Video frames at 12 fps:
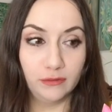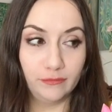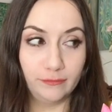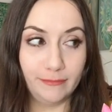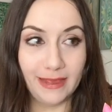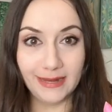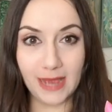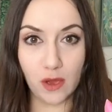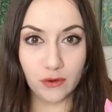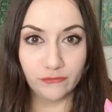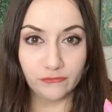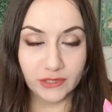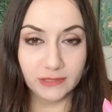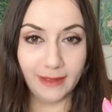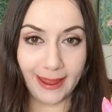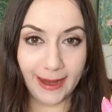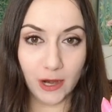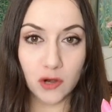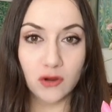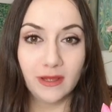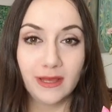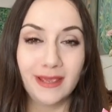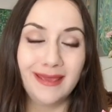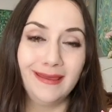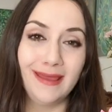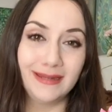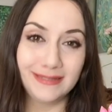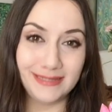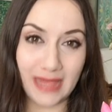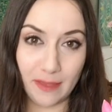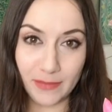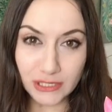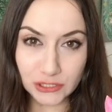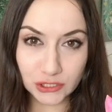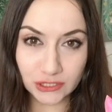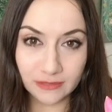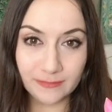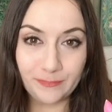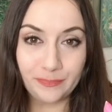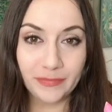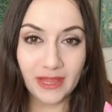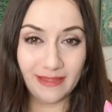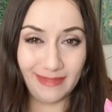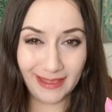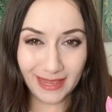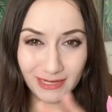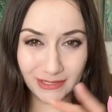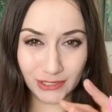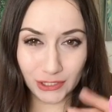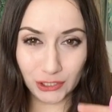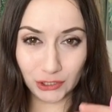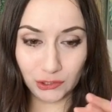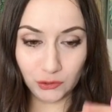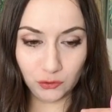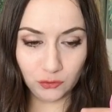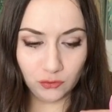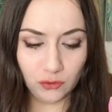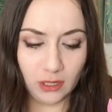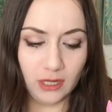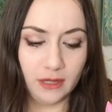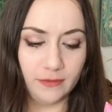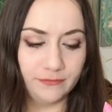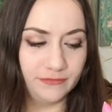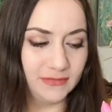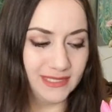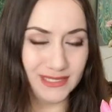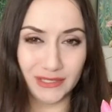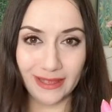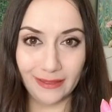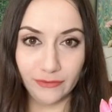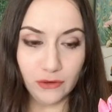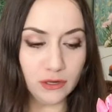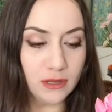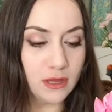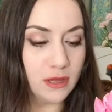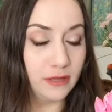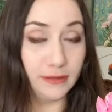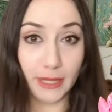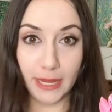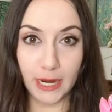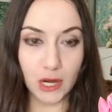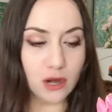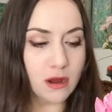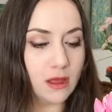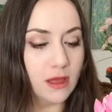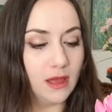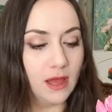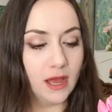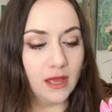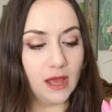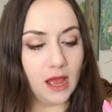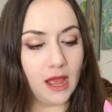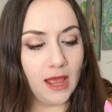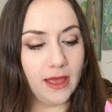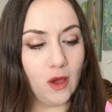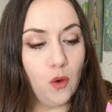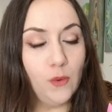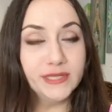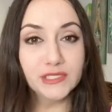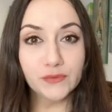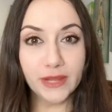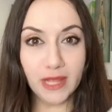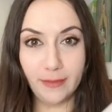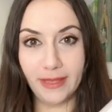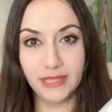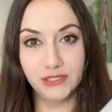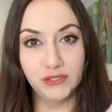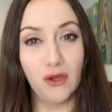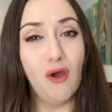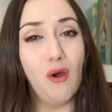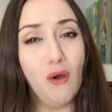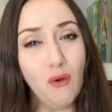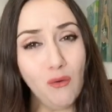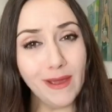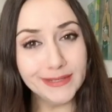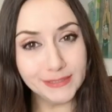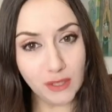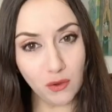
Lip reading: made out of real hair, can get damaged. They can glue together the hair. I always recommend you, always,